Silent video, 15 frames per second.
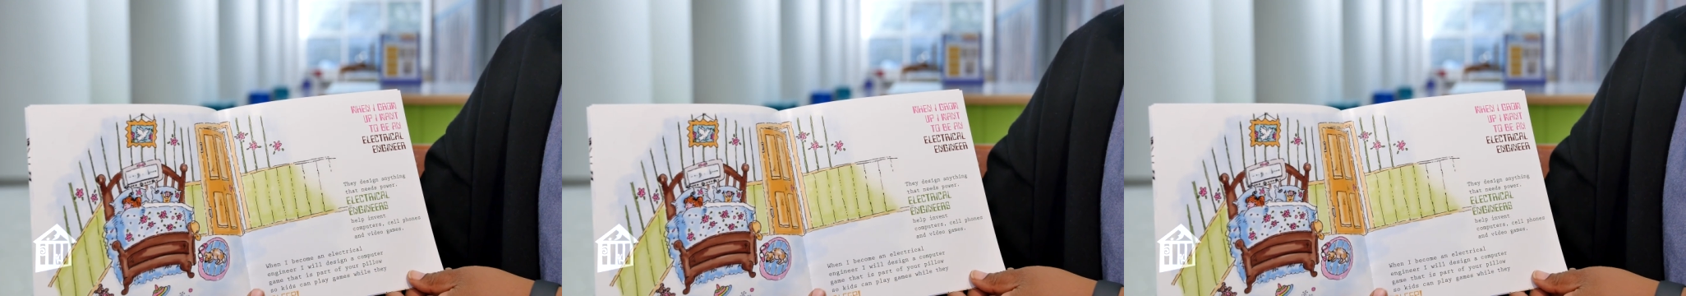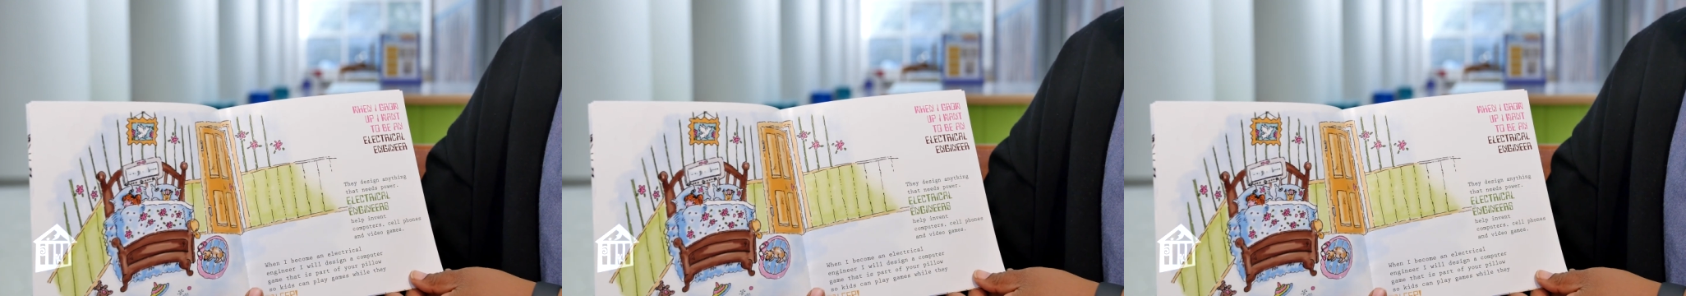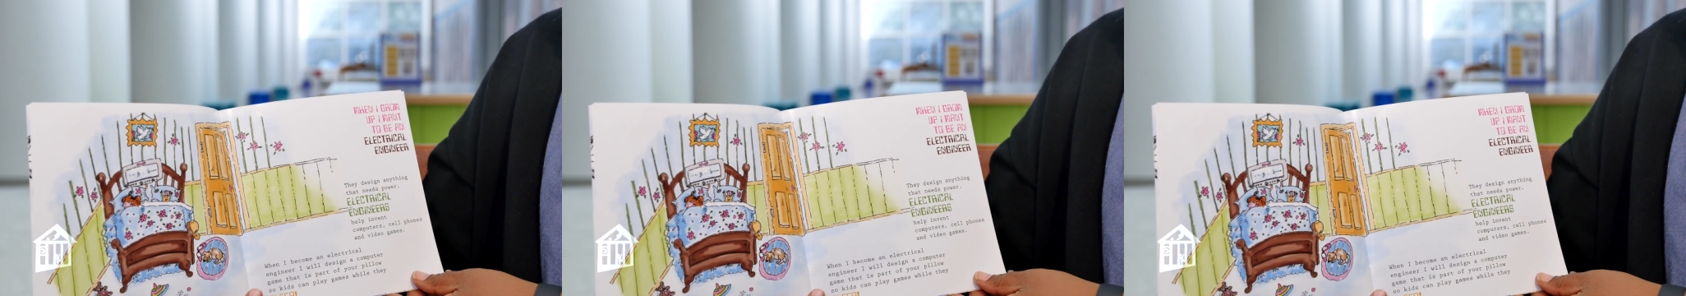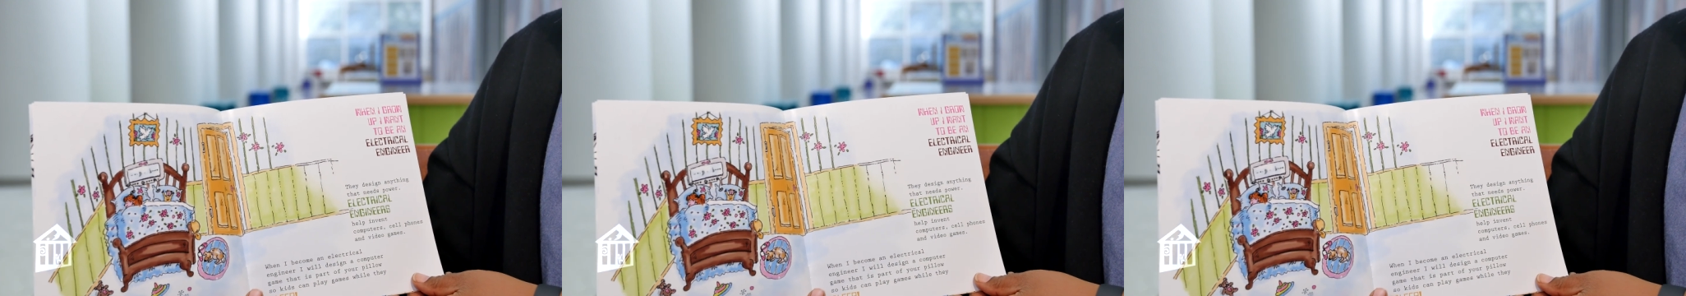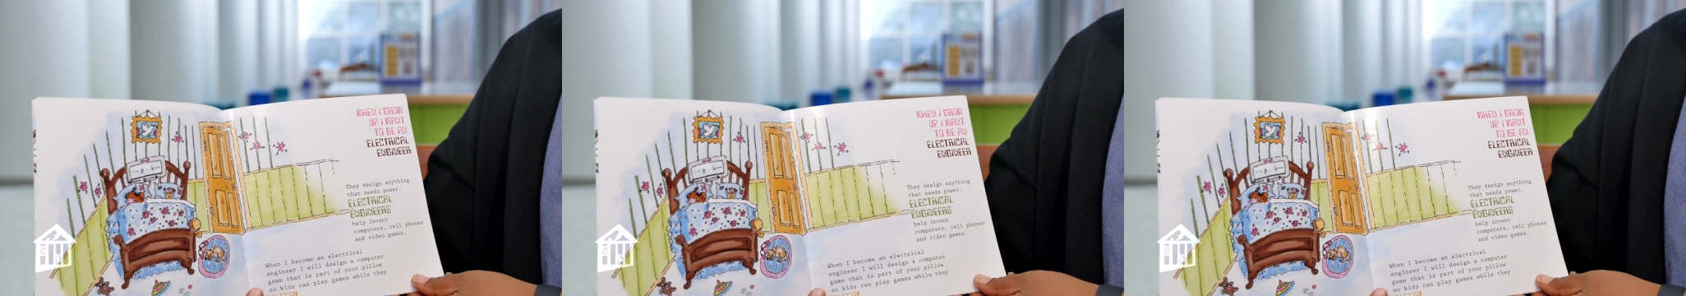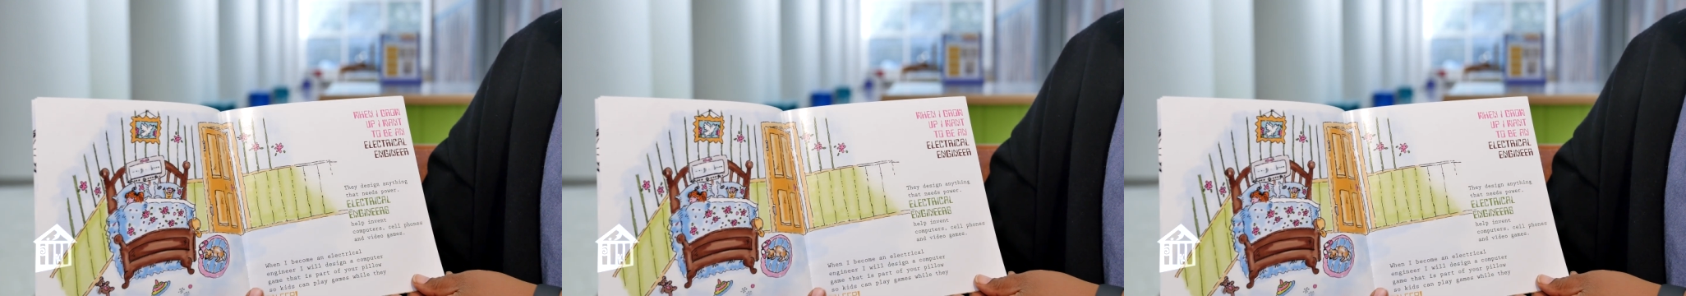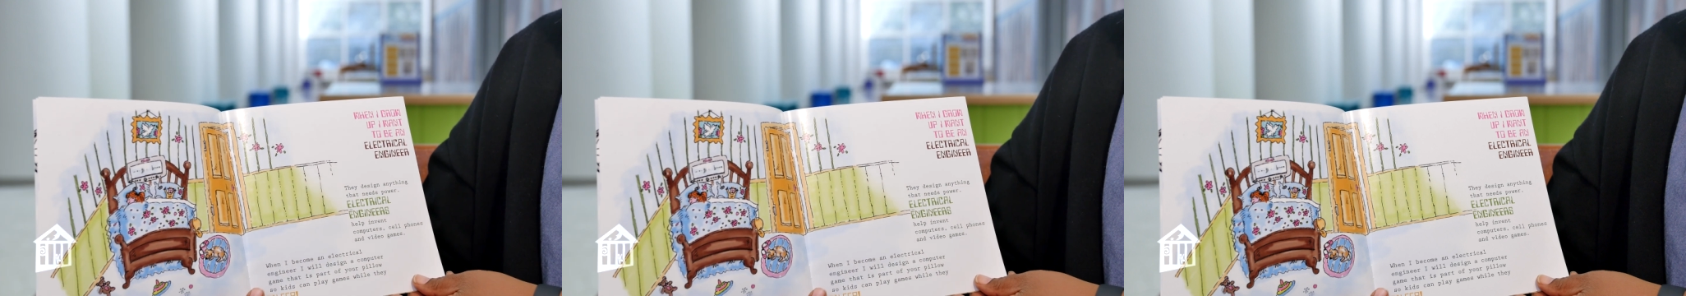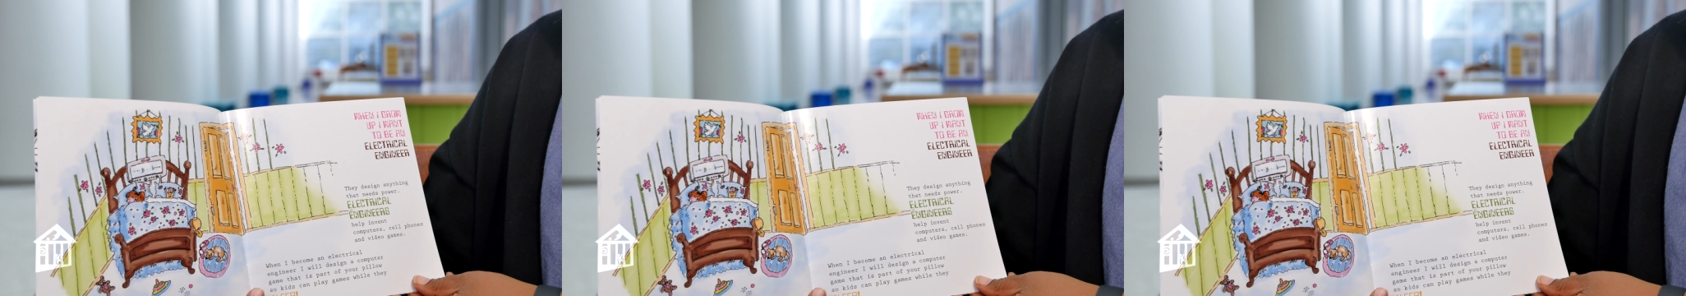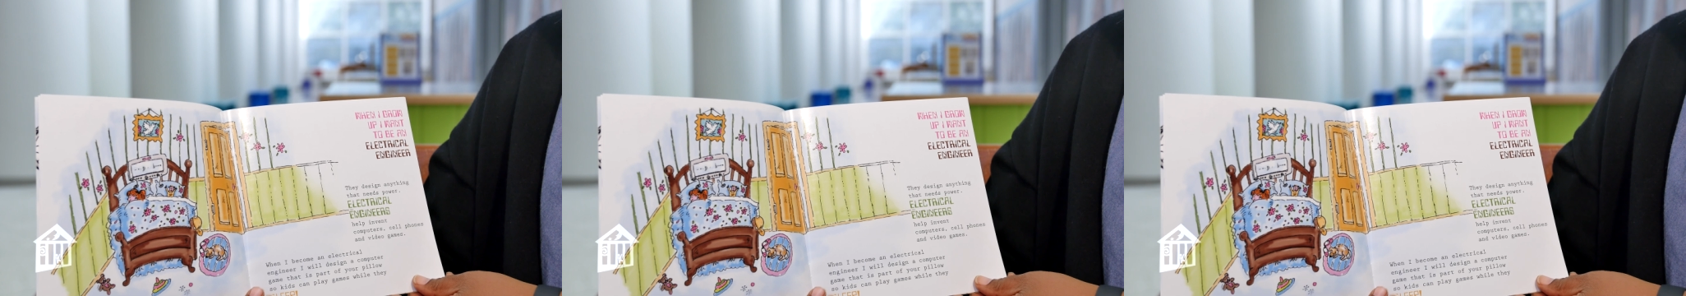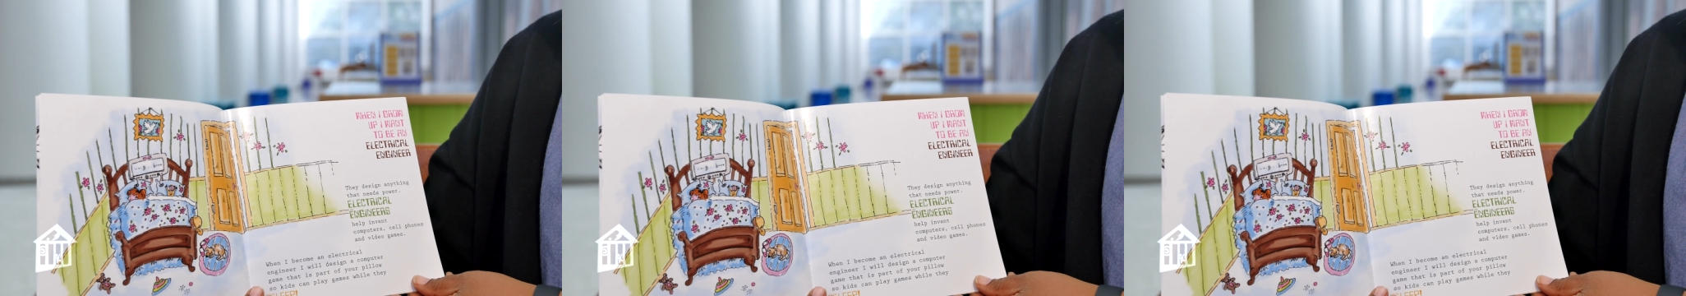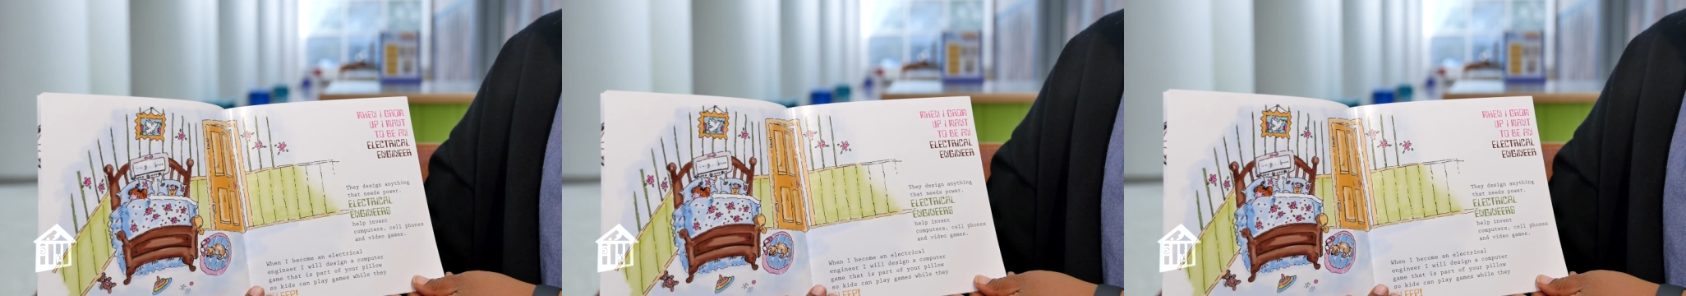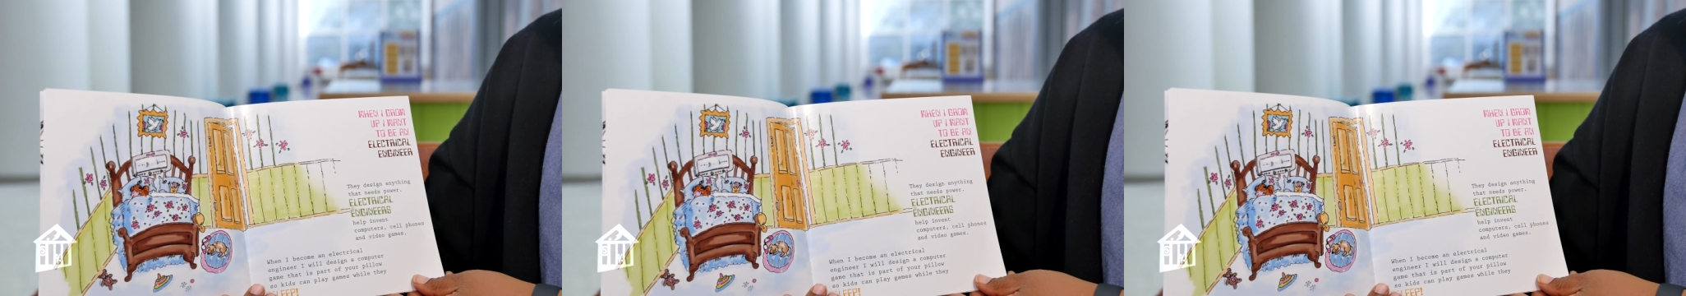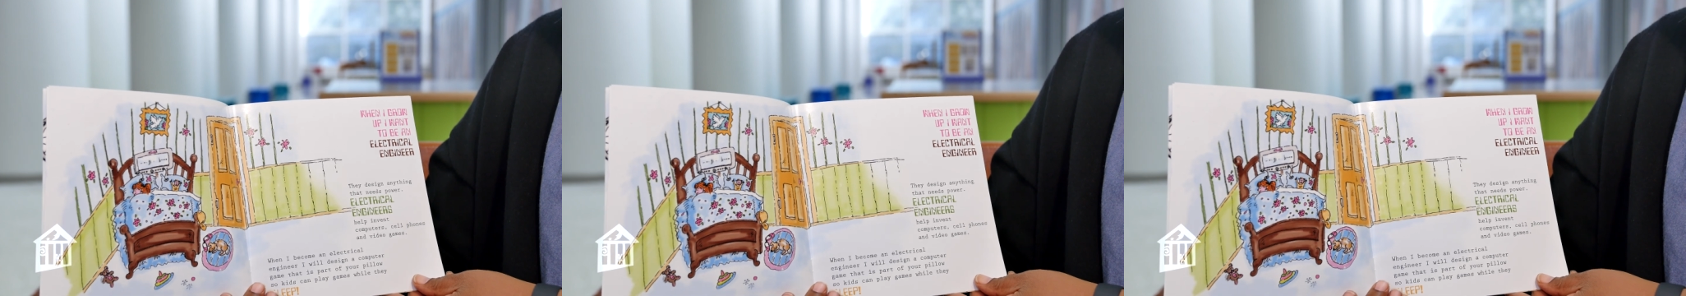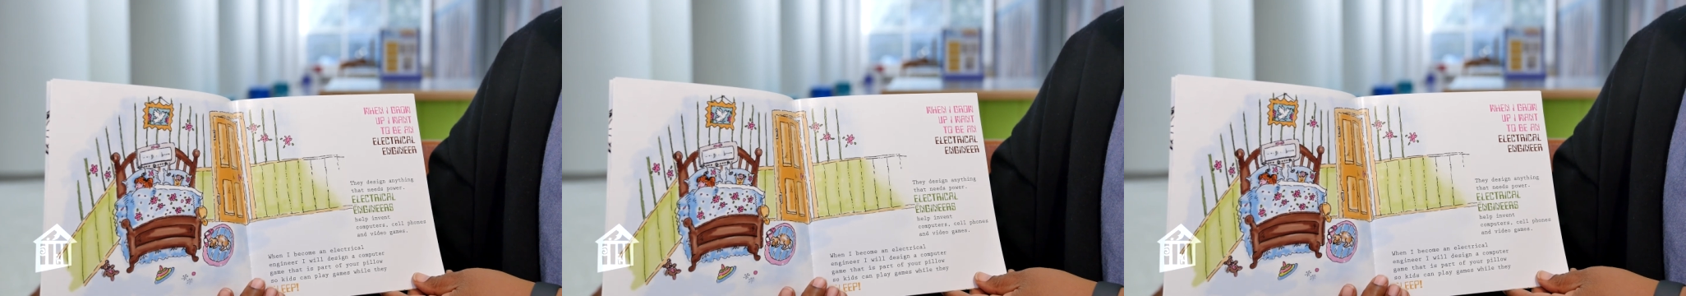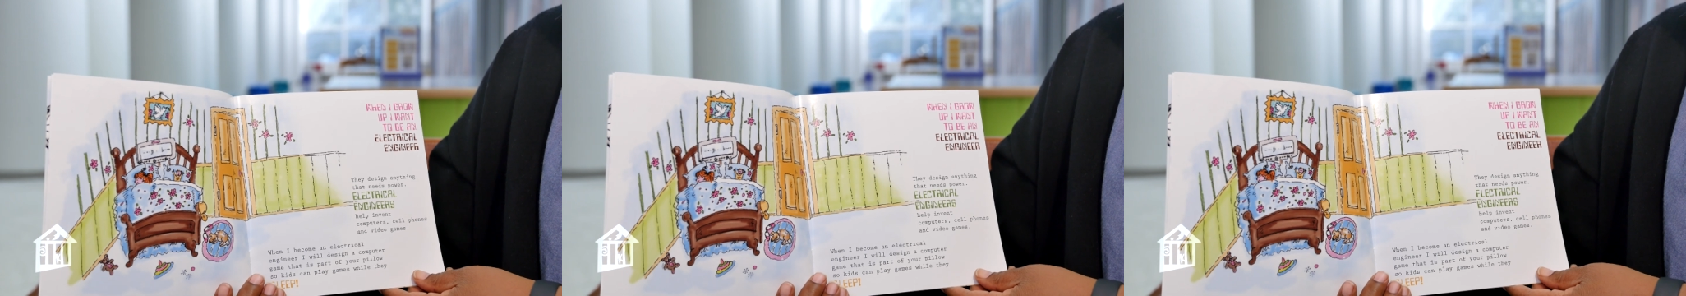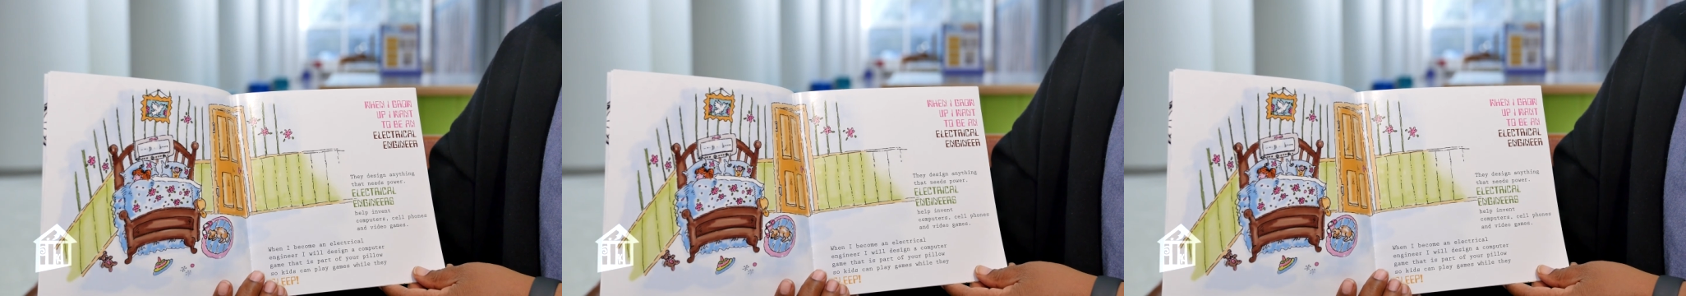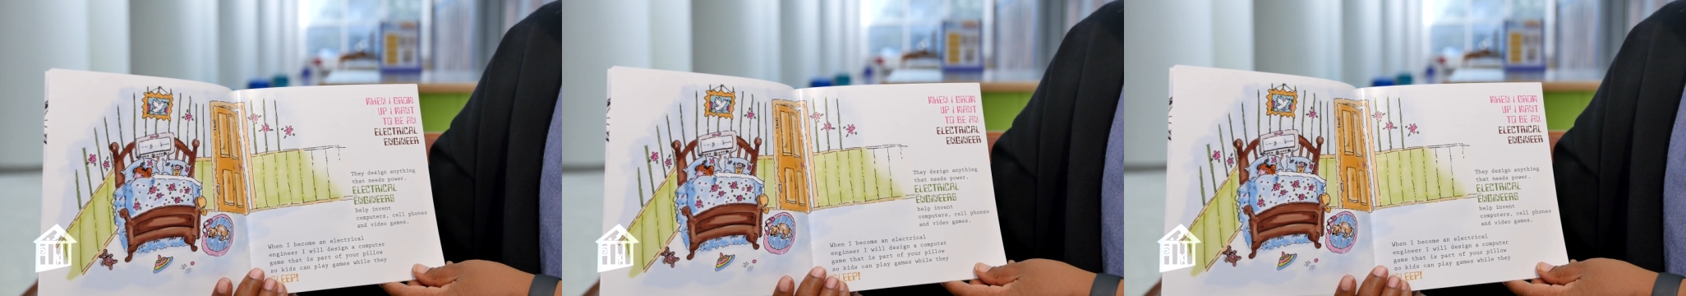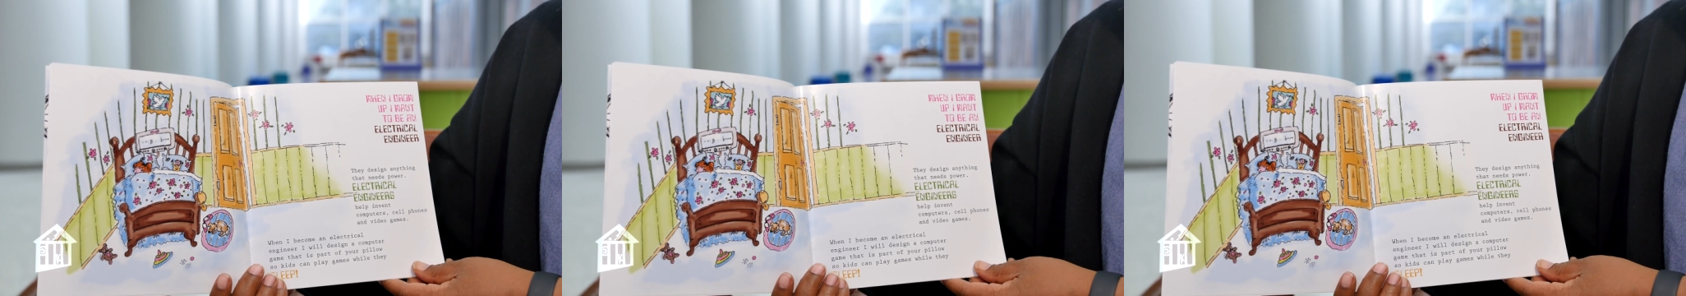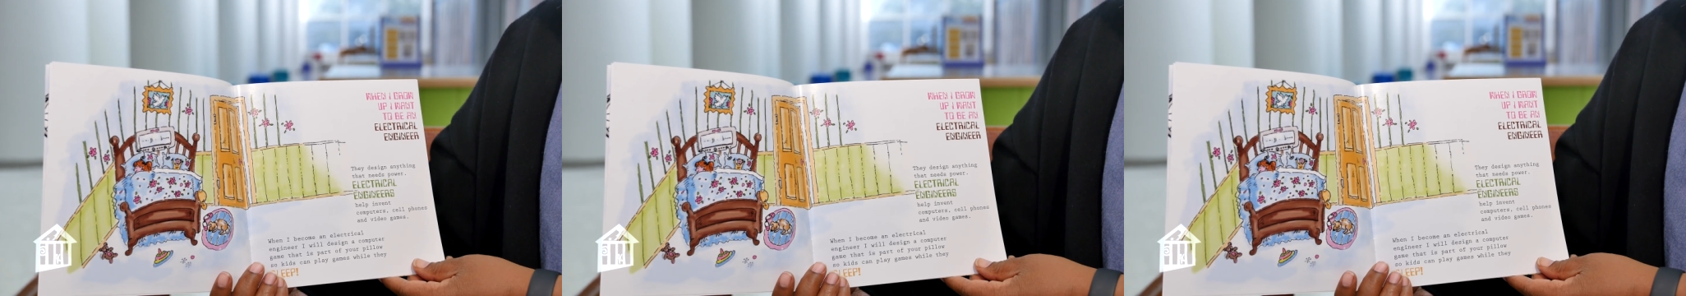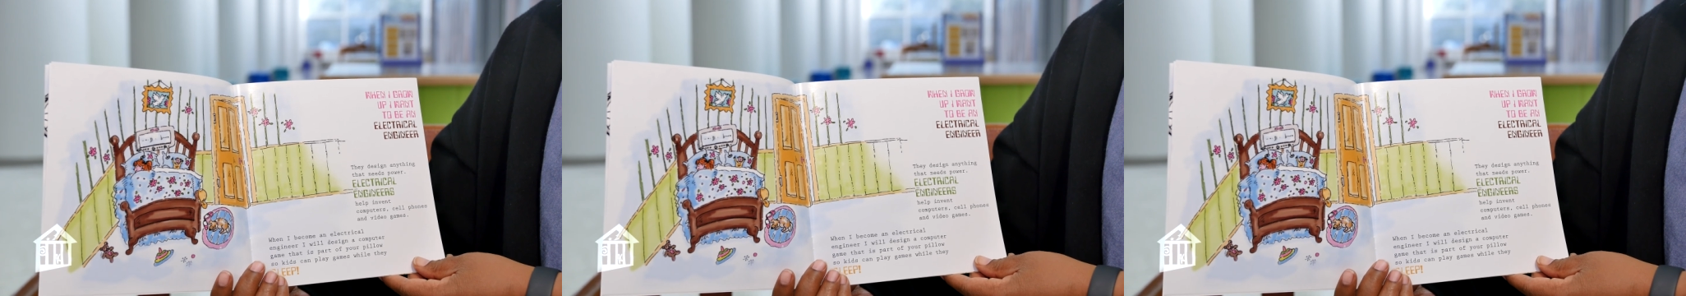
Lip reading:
[unreadable: no face in view]